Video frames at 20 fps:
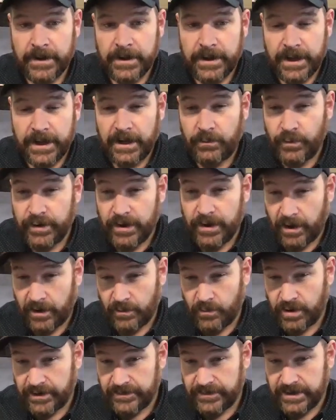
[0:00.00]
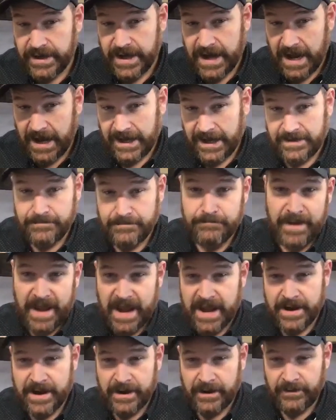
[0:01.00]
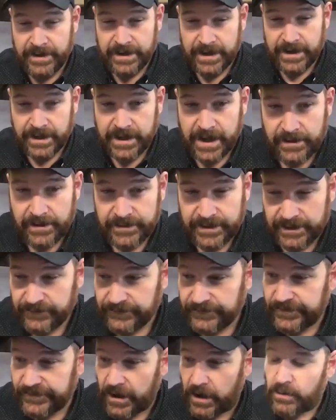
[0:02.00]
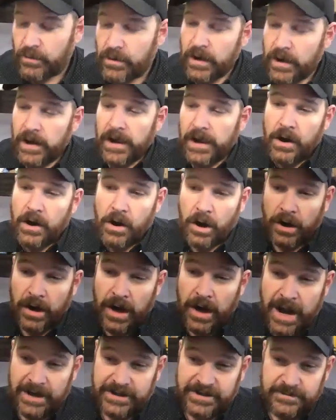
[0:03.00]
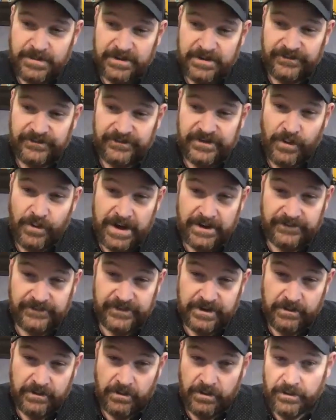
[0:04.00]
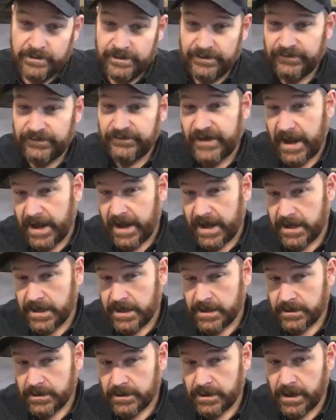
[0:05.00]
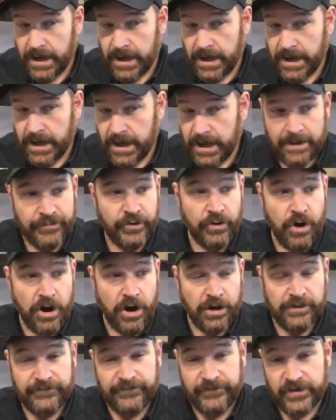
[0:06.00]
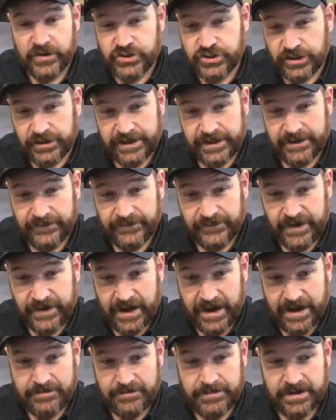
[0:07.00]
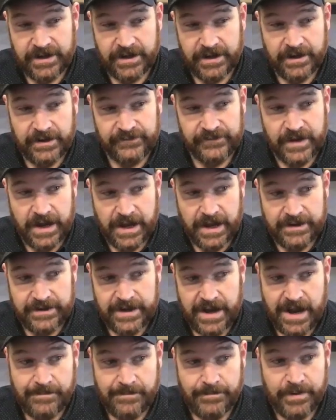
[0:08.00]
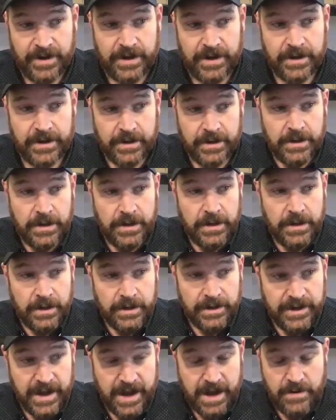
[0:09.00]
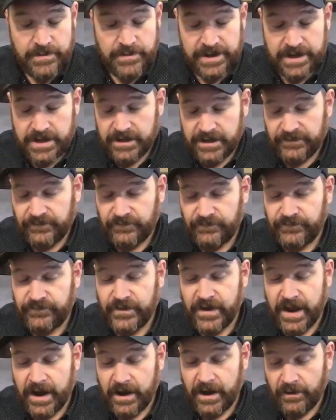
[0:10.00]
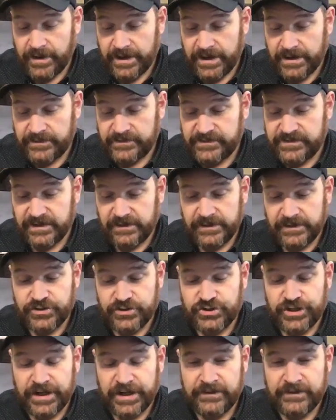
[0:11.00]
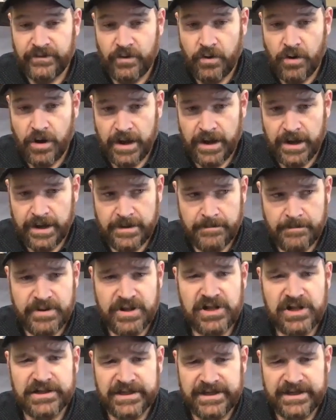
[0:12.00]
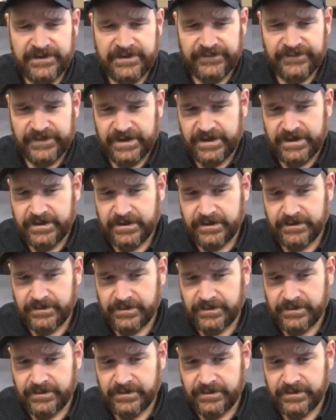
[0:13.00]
and we are one of the 9 Bay Area counties. So our occupancy rates here are insane. They're artificially insane because Napa County is very diligent on policing